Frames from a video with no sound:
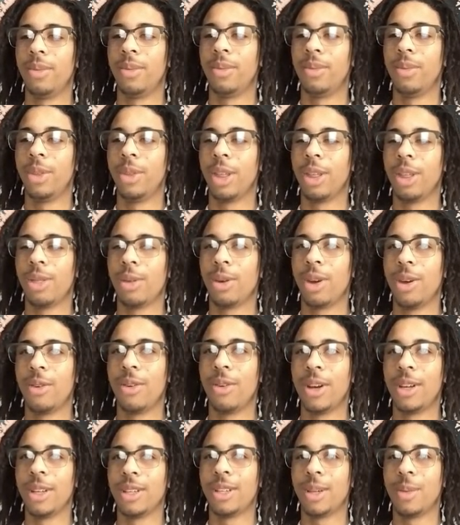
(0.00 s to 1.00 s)
the 3 of
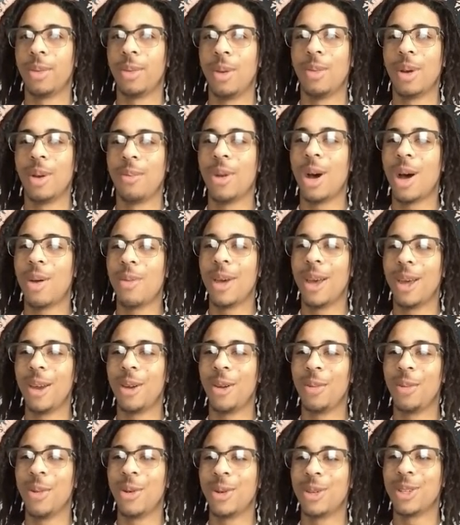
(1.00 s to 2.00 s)
us, my mom
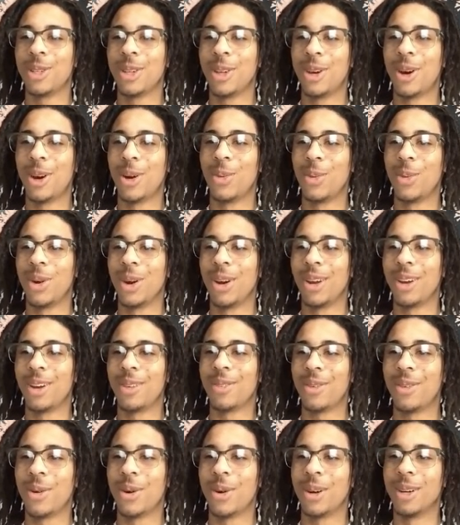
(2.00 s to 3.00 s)
handled most of the hard work,
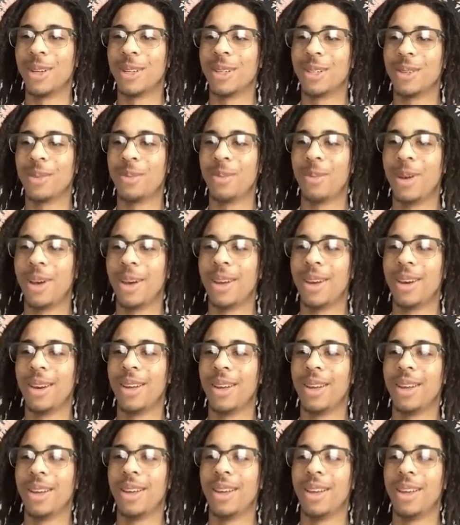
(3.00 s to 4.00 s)
of course, but
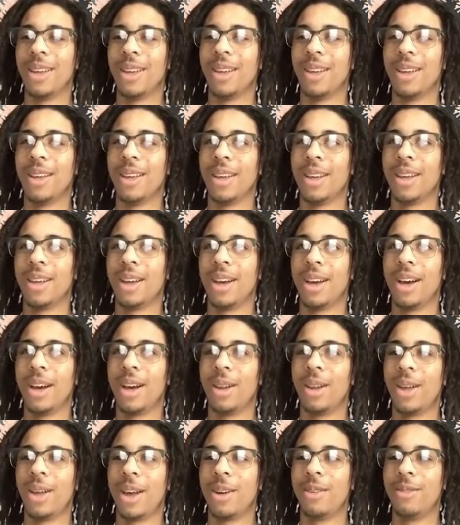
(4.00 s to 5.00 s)
a
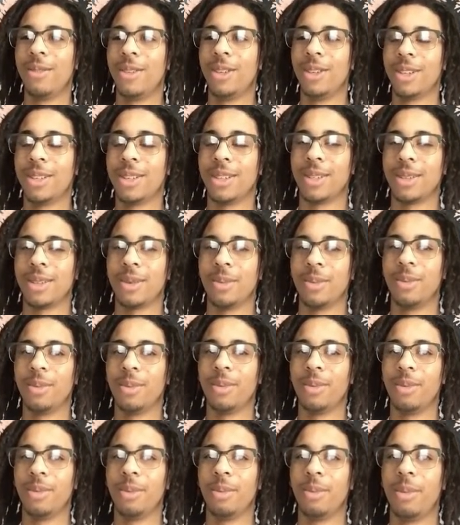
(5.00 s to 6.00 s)
lot of just
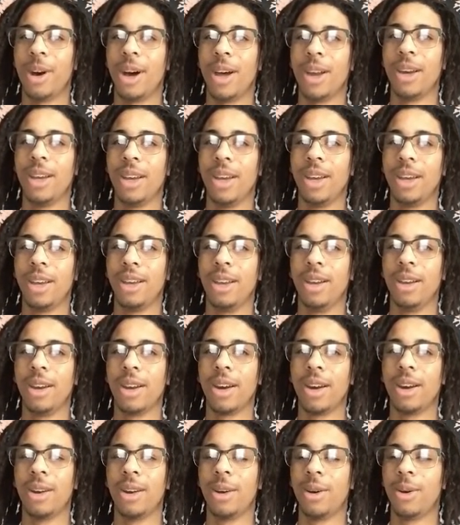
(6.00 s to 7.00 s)
bonding. You
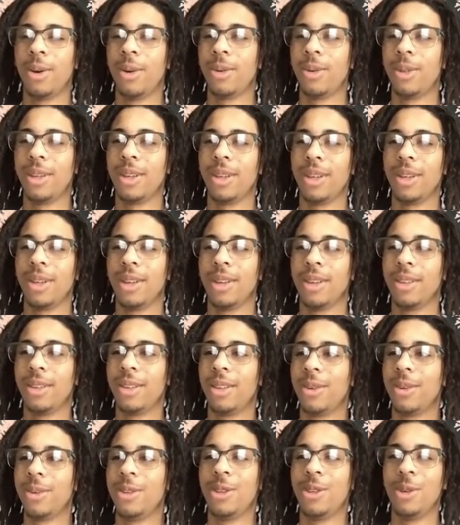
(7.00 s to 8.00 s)
got to know that
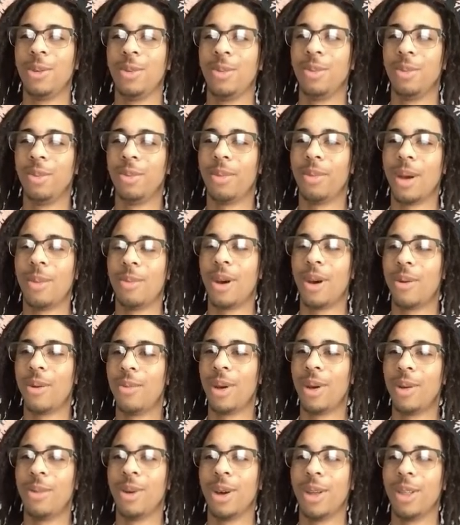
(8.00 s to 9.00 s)
those 2, my mom and
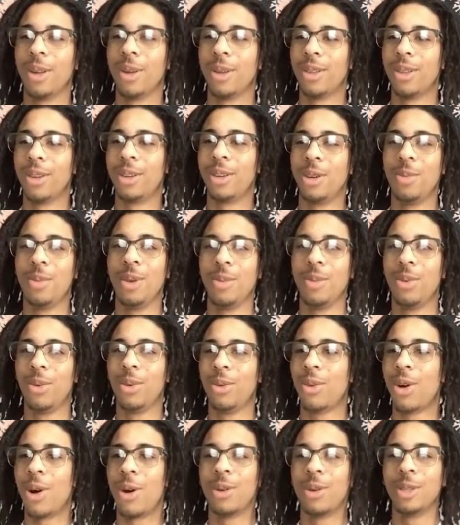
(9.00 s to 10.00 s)
my brother, the 2 people
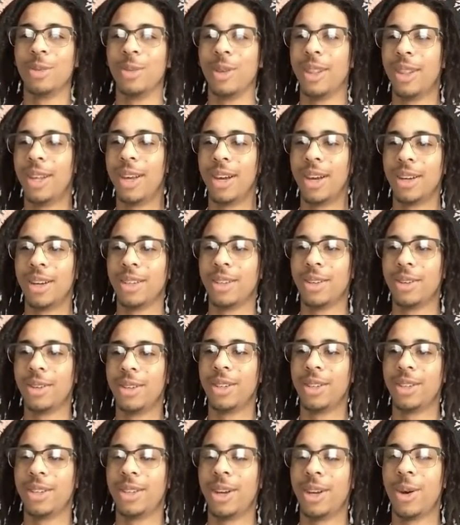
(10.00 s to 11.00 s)
who've always been there. So
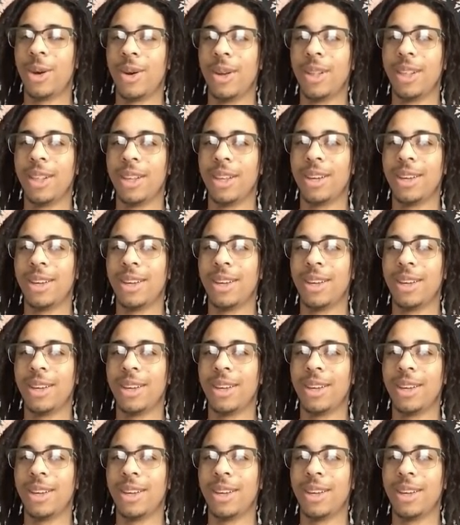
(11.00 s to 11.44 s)
just knowing that